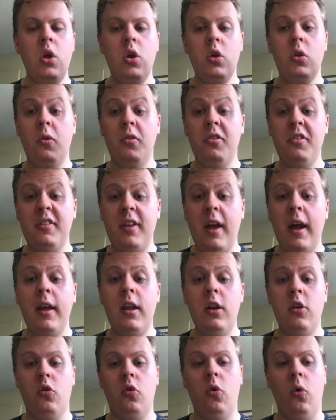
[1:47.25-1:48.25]
Your
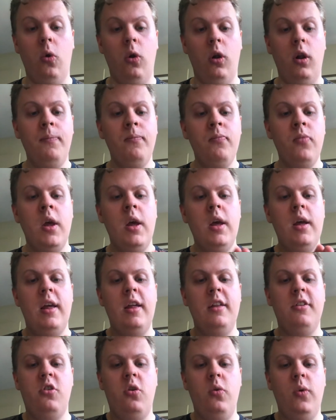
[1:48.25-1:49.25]
second goal
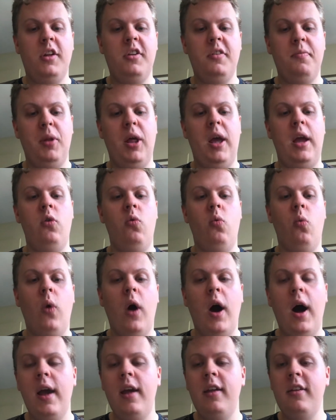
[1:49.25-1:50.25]
is to explain
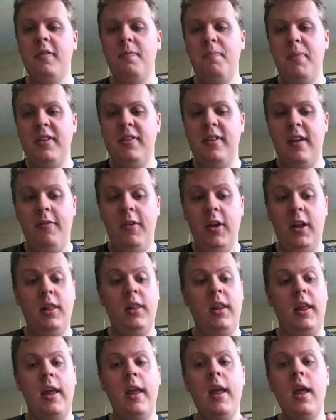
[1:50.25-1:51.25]
why
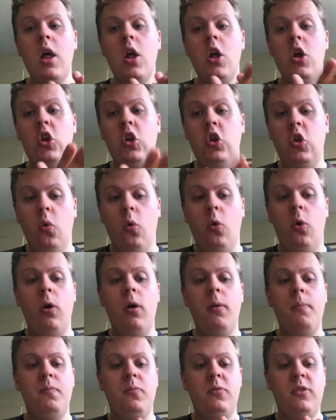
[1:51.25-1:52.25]
specifically
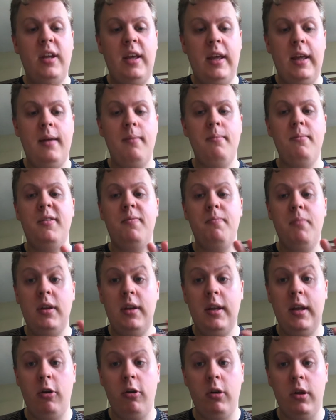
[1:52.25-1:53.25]
your team's
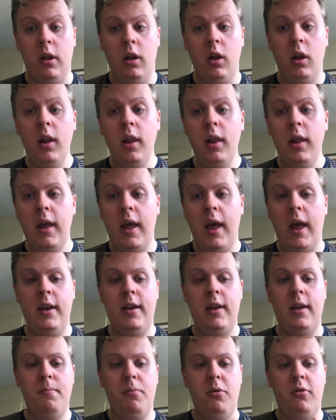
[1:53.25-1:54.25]
material, and
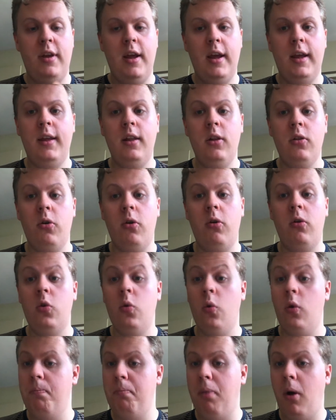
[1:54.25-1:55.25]
in particular
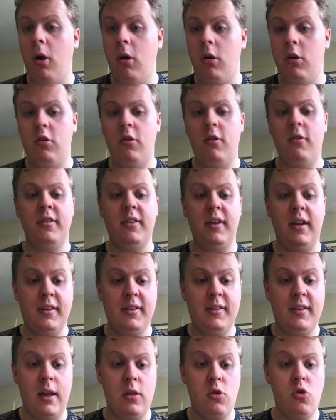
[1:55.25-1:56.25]
your partner's
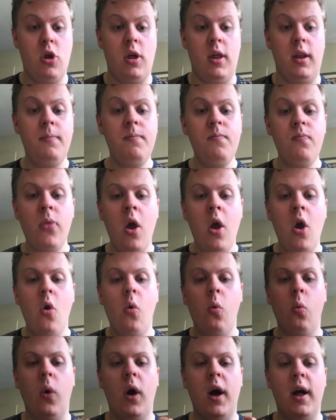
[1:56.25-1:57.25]
extension,
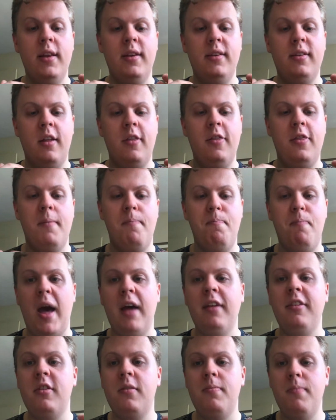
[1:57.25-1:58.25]
was the
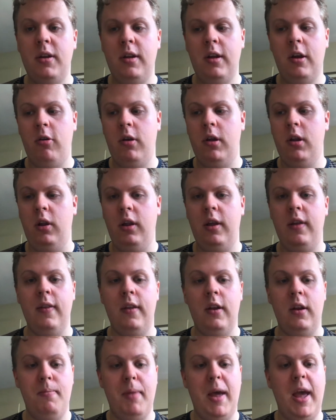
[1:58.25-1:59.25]
best material in the
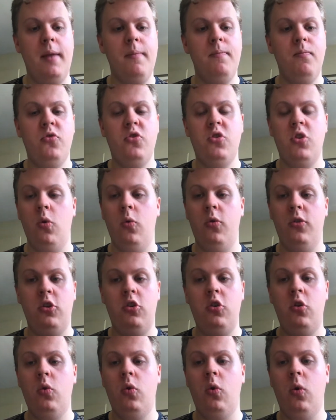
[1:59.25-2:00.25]
debate. So the
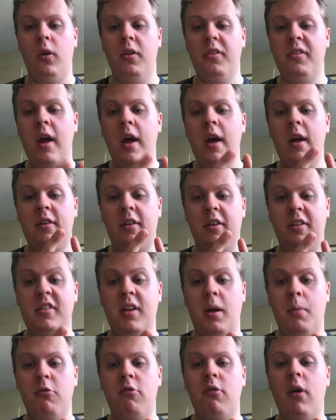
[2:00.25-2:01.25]
two goals, to
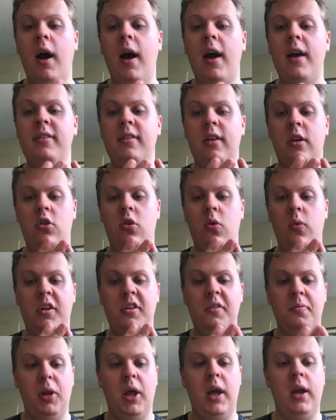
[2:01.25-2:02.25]
summarize and to
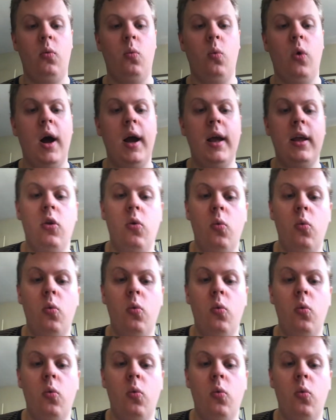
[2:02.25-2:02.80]
explain why you